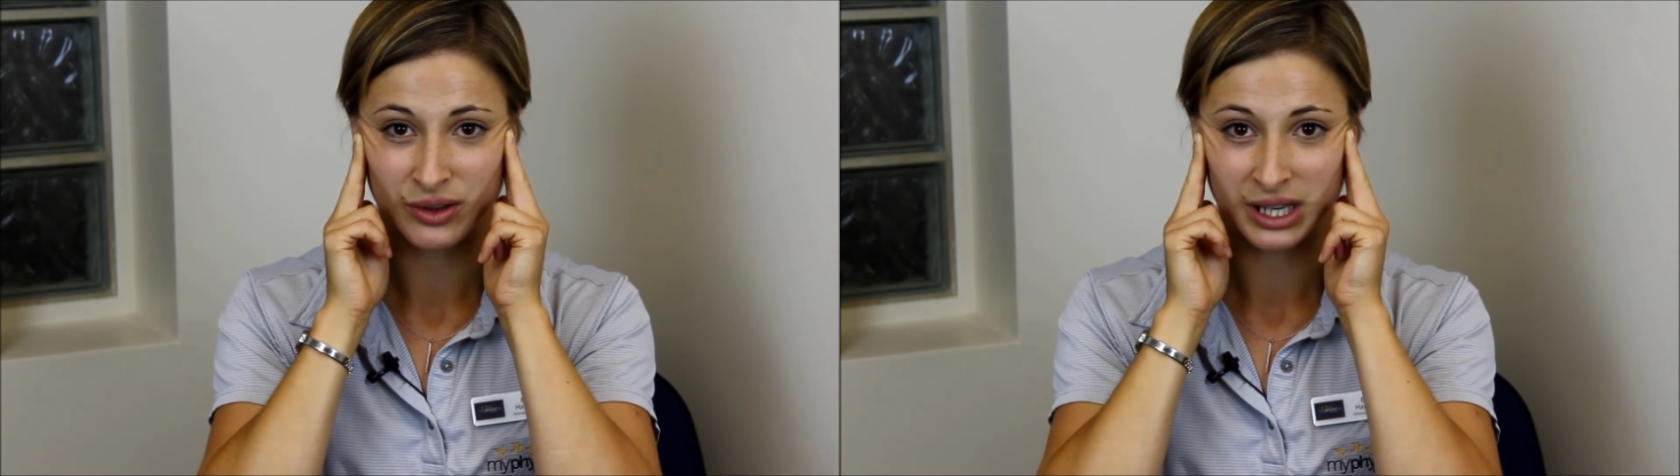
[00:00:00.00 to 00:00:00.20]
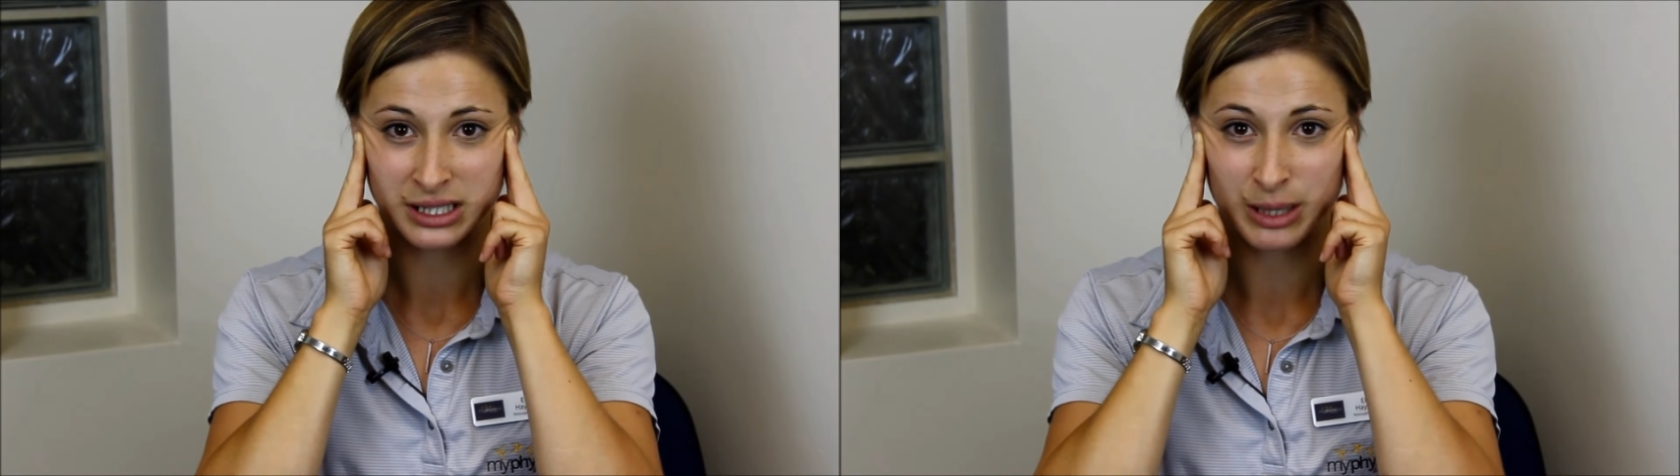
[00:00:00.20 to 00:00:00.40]

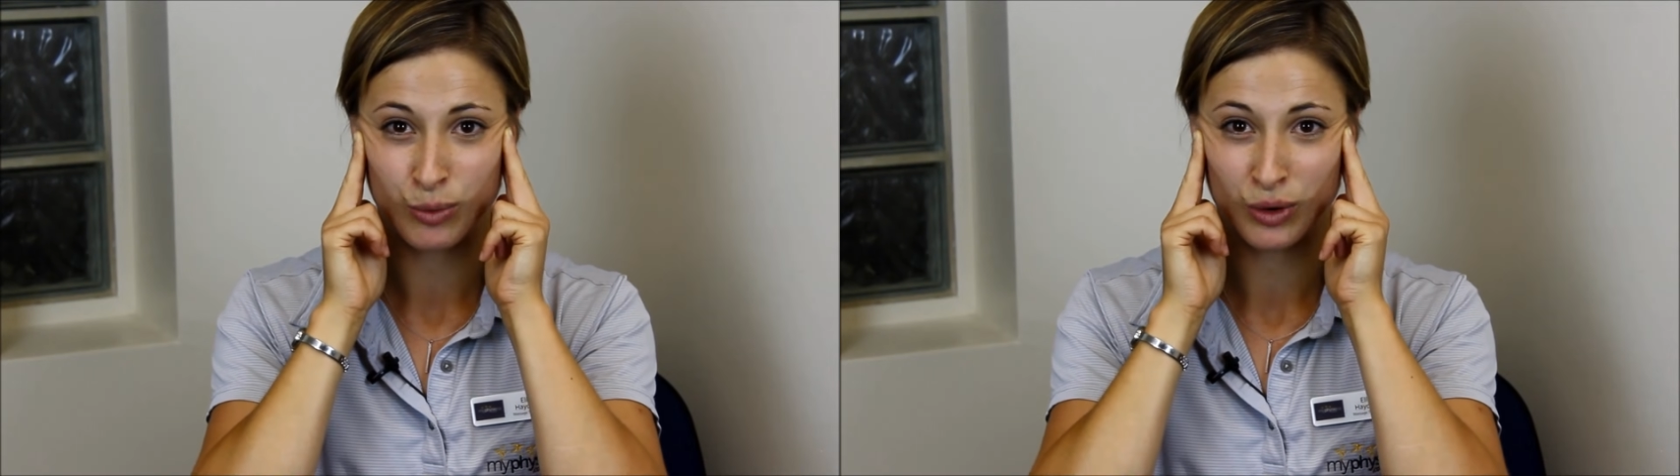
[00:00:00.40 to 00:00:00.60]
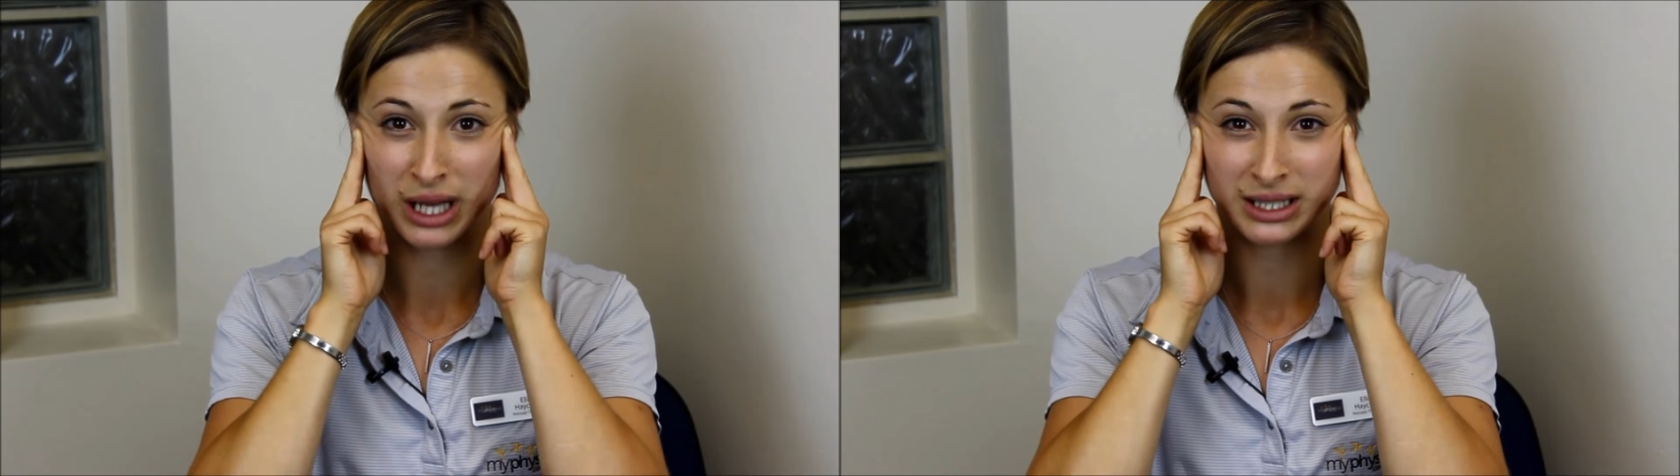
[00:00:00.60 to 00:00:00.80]
the
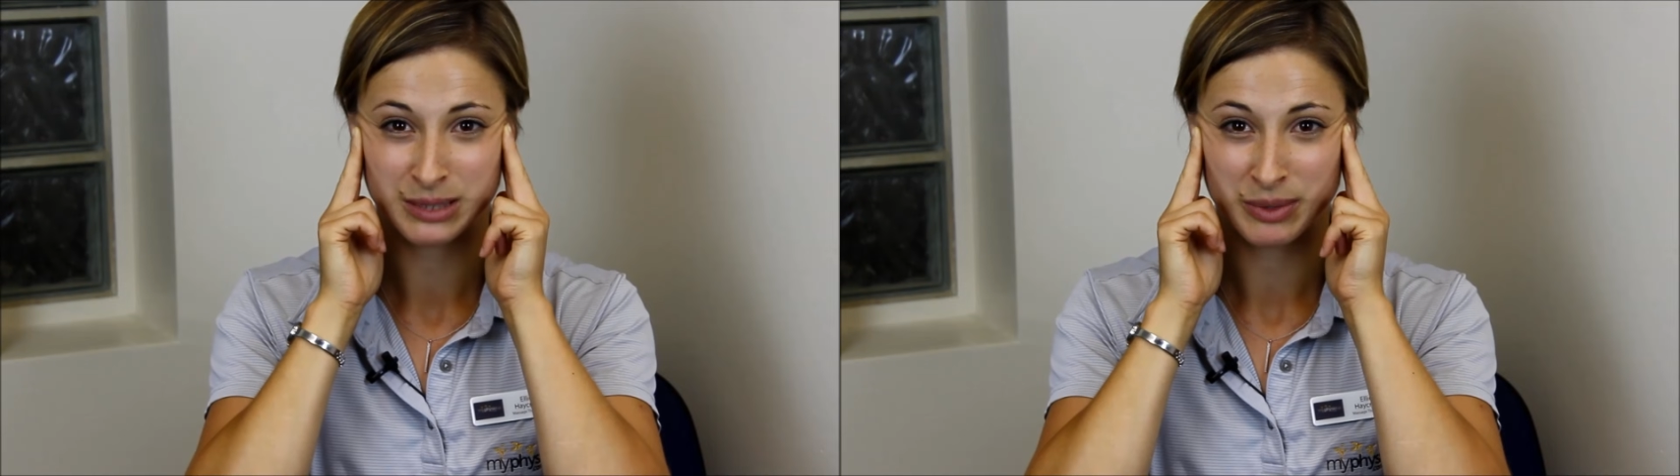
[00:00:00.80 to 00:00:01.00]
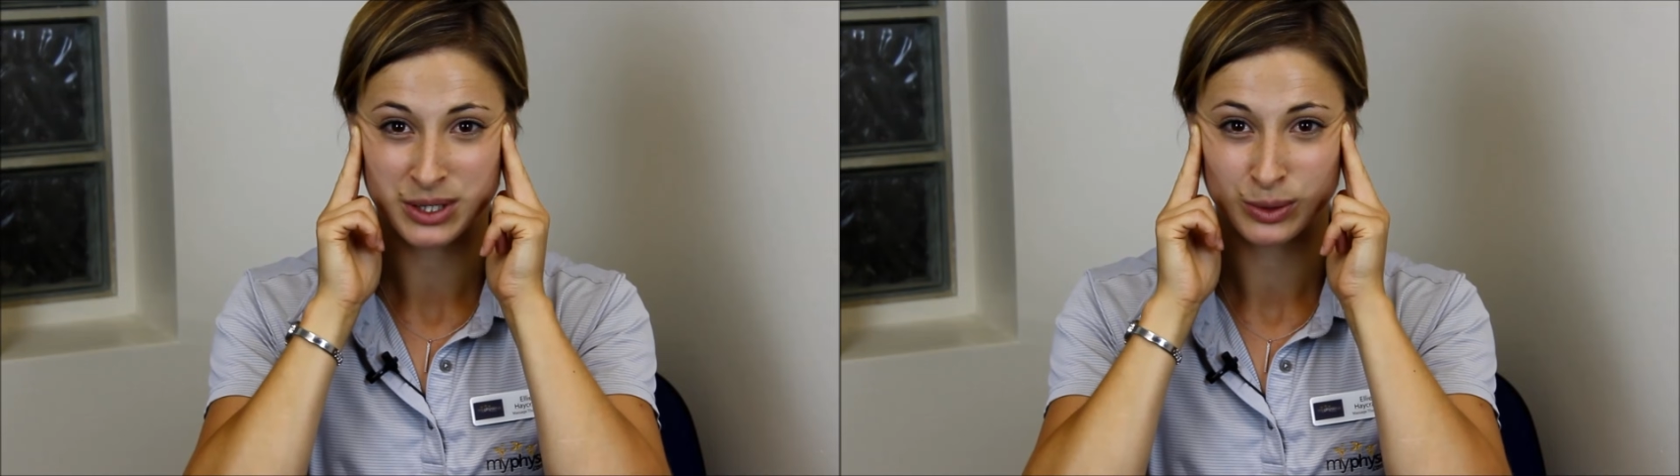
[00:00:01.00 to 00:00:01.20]

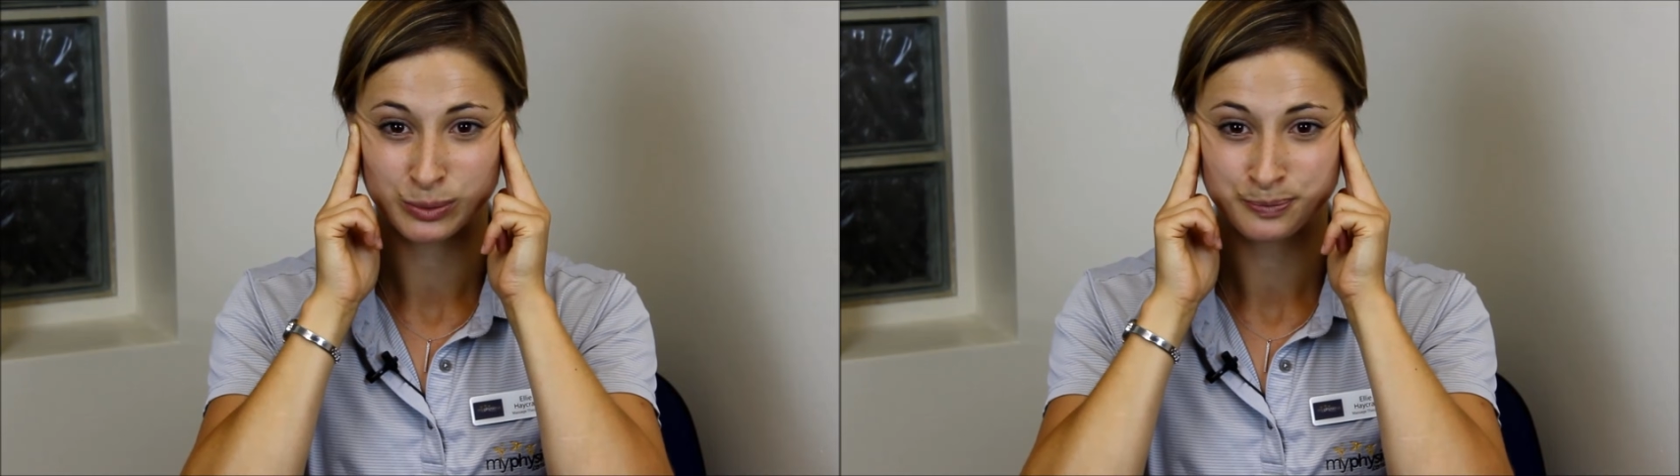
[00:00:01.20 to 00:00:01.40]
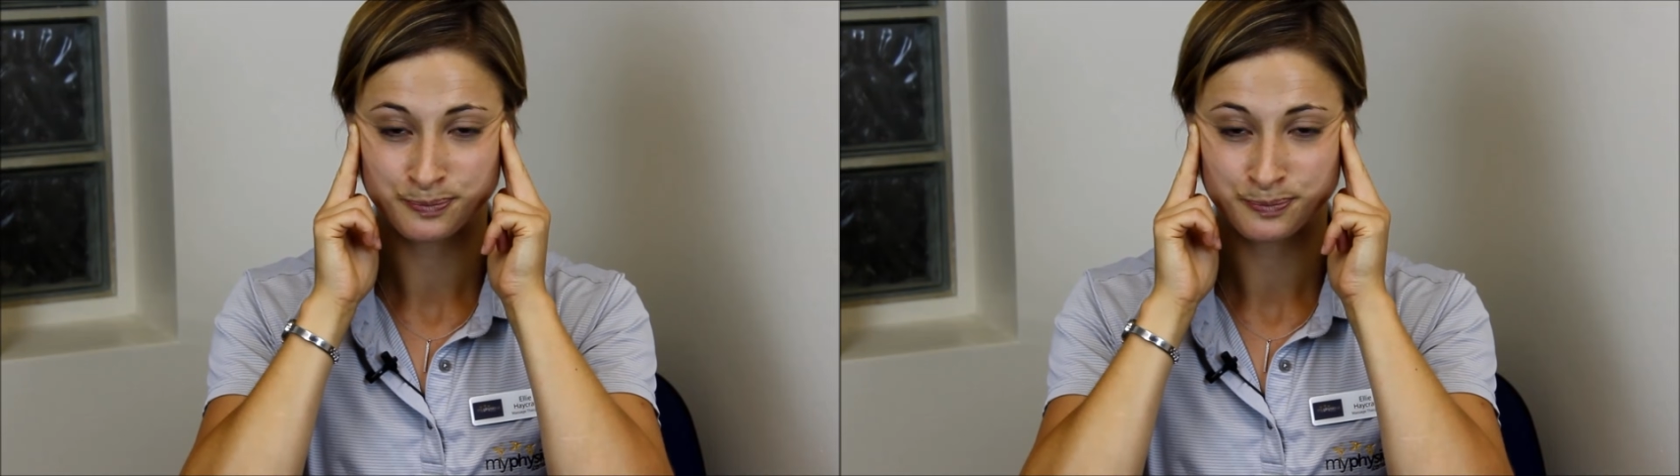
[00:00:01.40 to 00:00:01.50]
temporalis muscle.